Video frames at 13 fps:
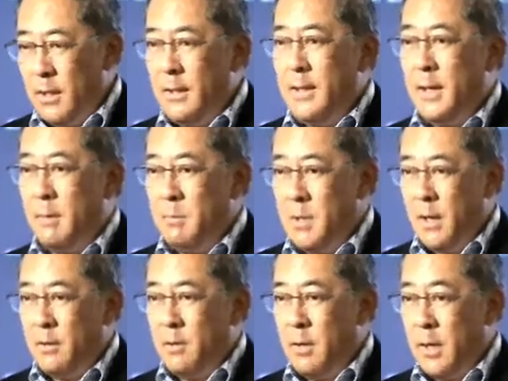to come
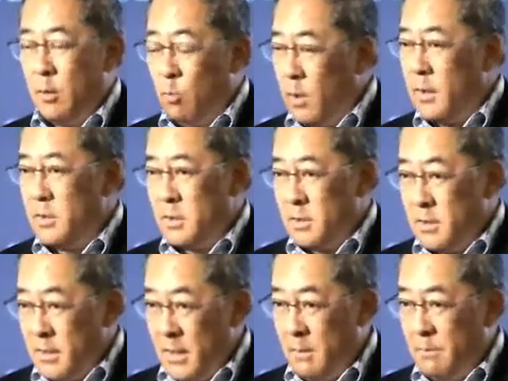together and work as a
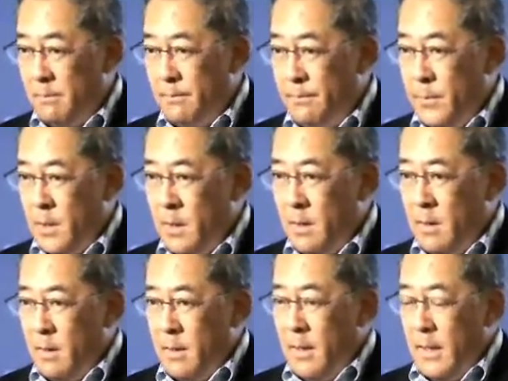team.
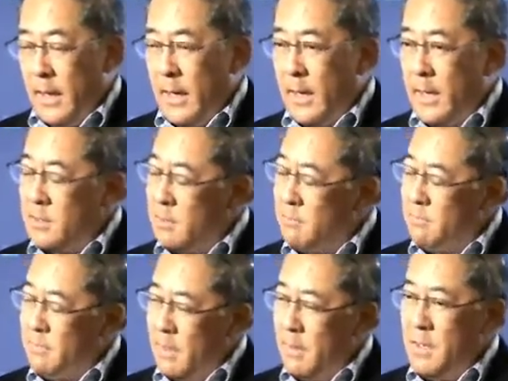That's a
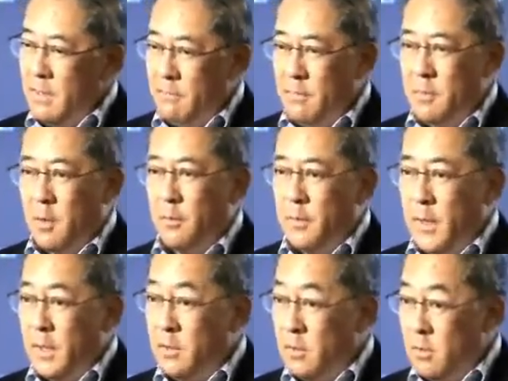very difficult
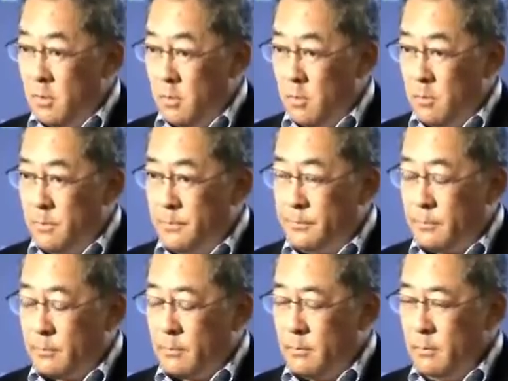thing to do.
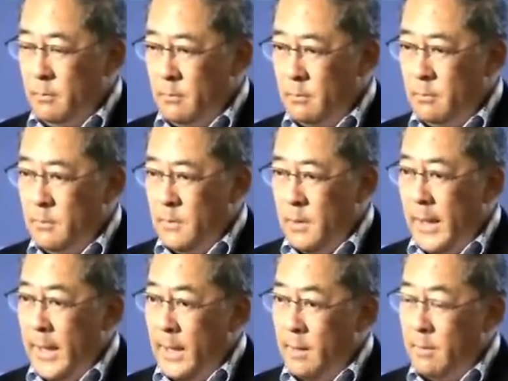
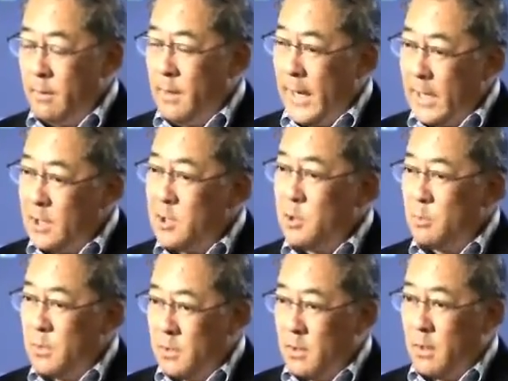And as a
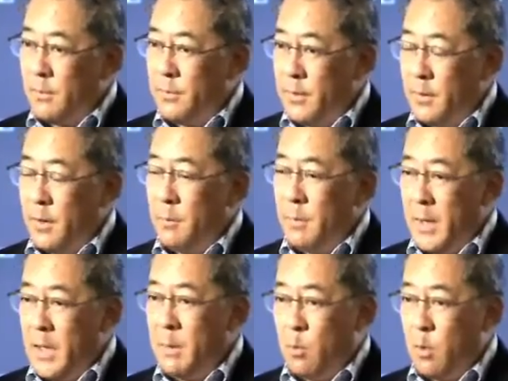result, there are
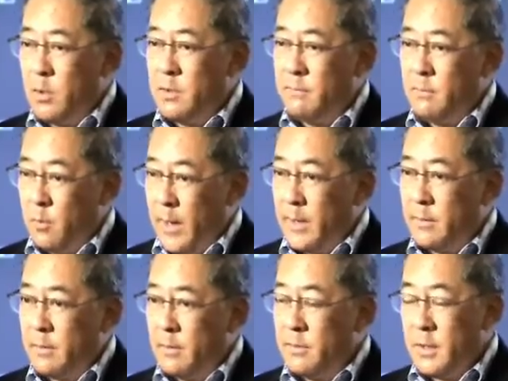many boards of
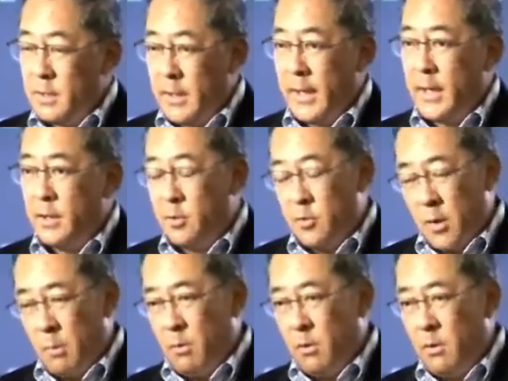directors that get into
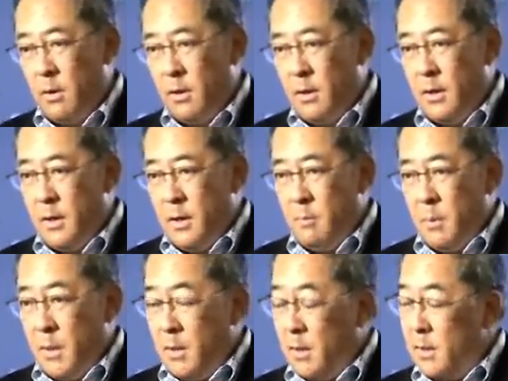trouble
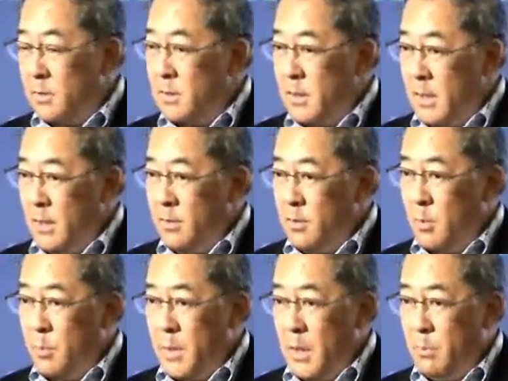because
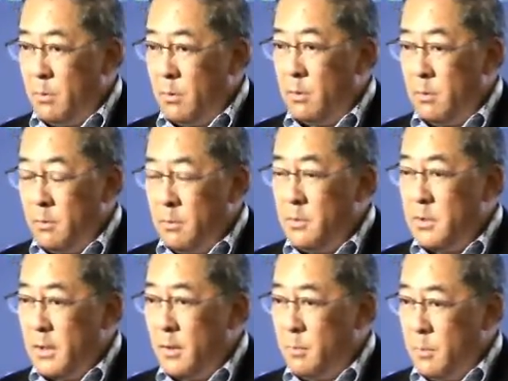either people lose
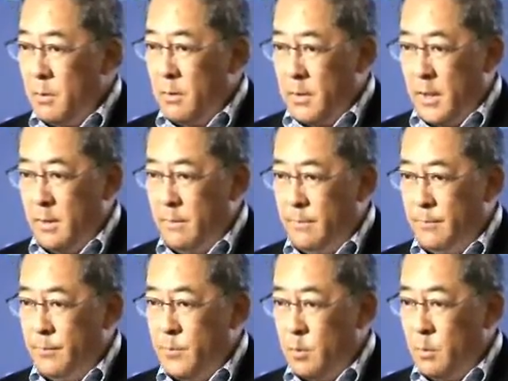their ability
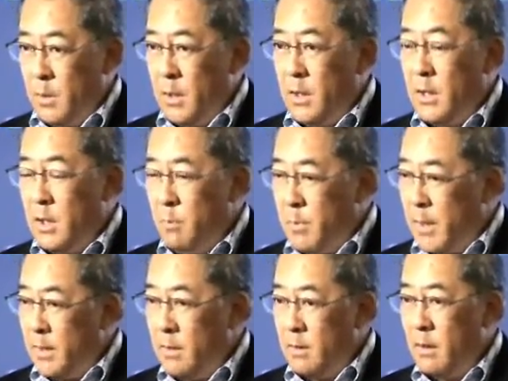to be
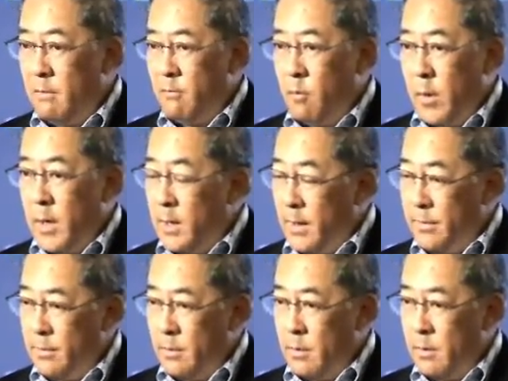independent of one
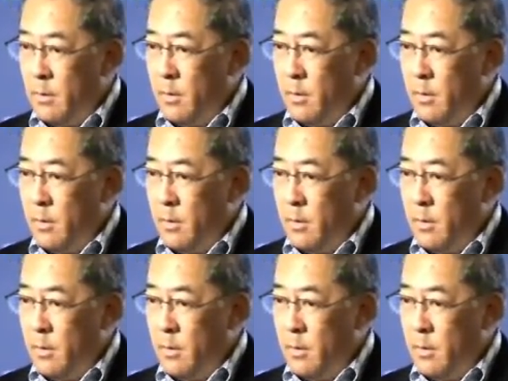another